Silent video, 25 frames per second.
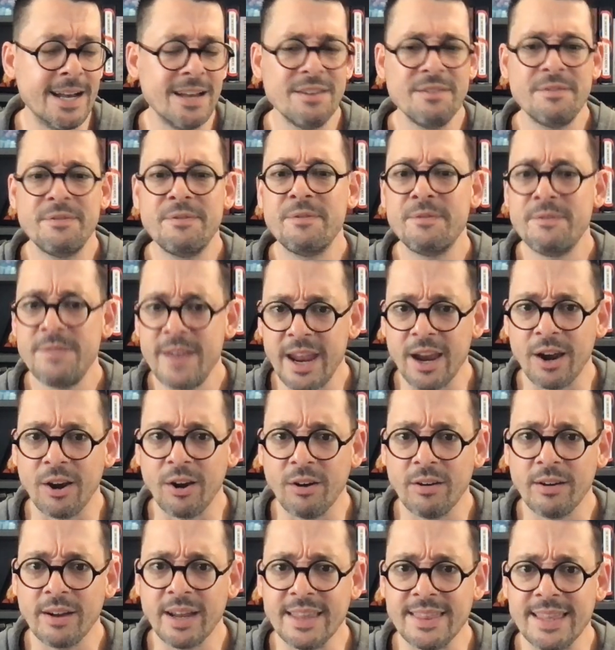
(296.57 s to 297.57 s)
fair.
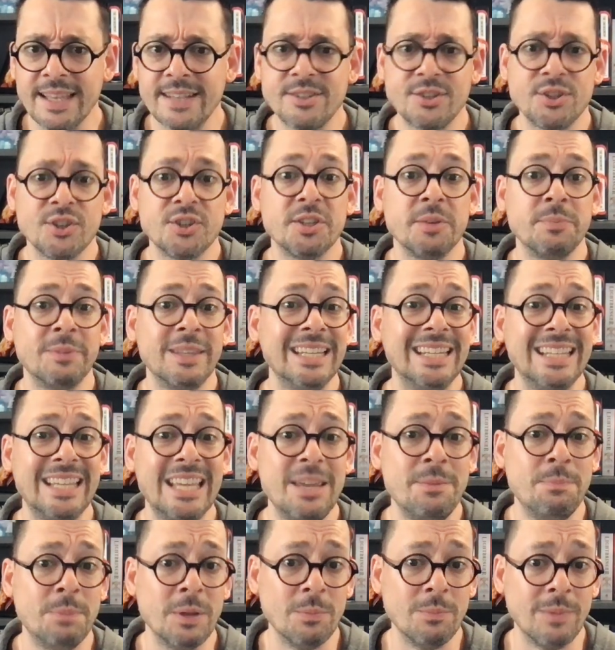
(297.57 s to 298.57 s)
And that's just something to
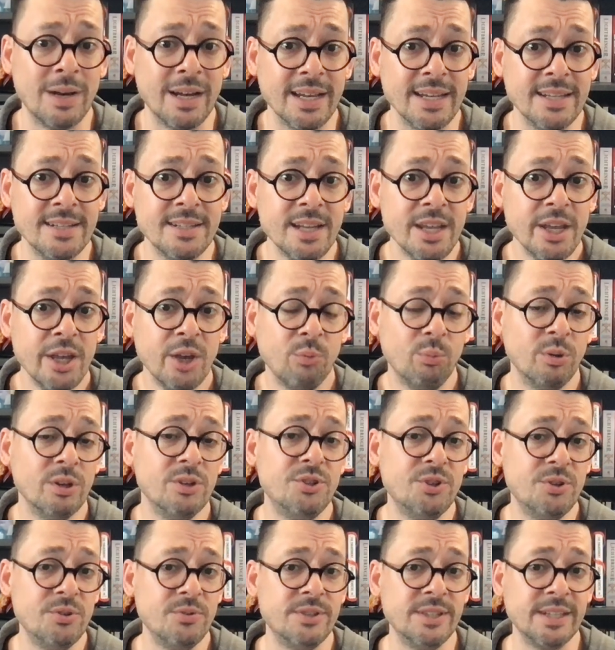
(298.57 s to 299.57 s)
keep in mind when
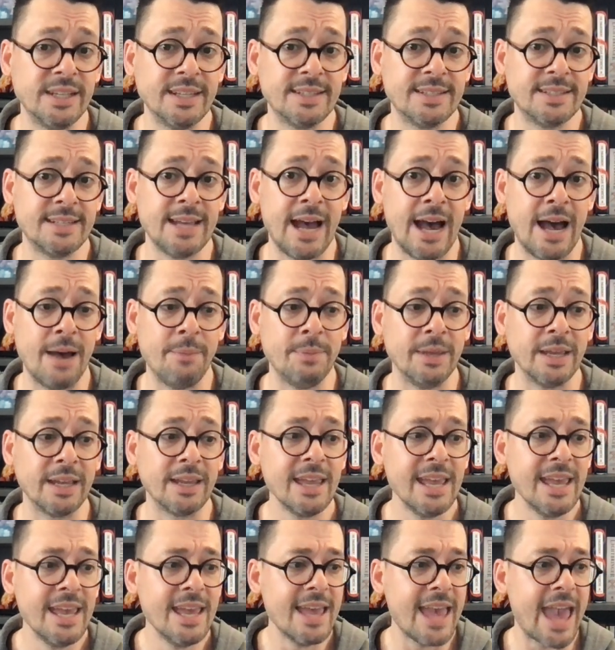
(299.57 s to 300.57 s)
choosing a topic.
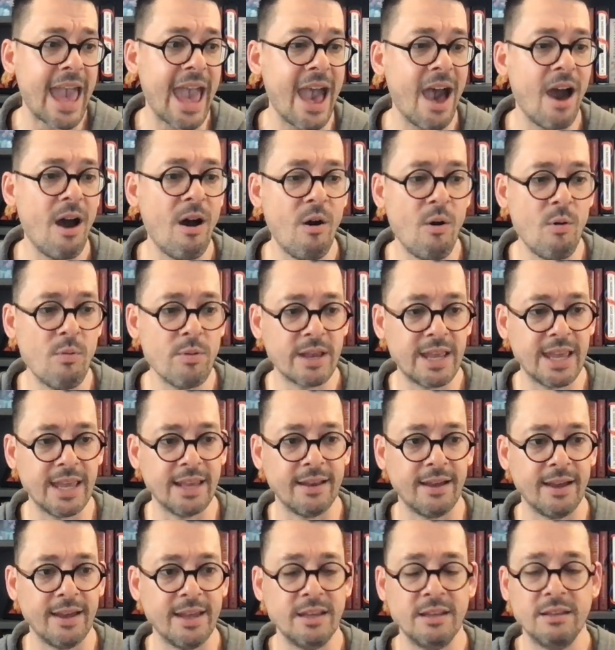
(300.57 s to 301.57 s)
How can
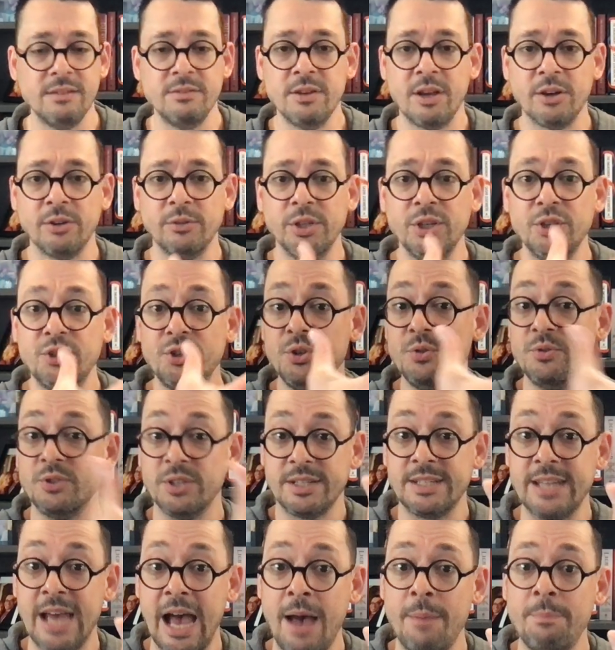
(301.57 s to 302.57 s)
I not only choose a
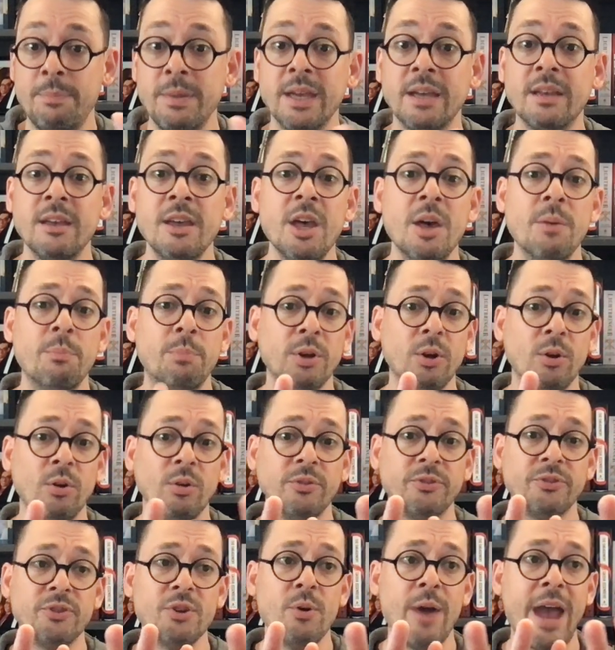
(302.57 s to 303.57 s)
topic, but
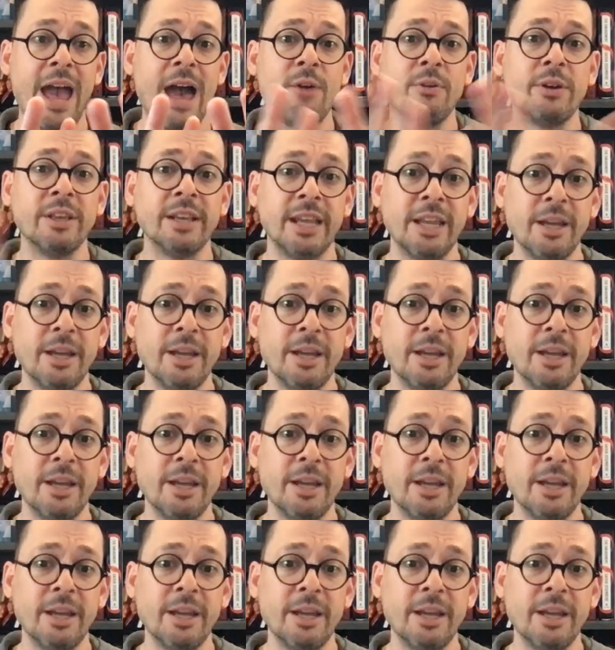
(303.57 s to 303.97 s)
also how can I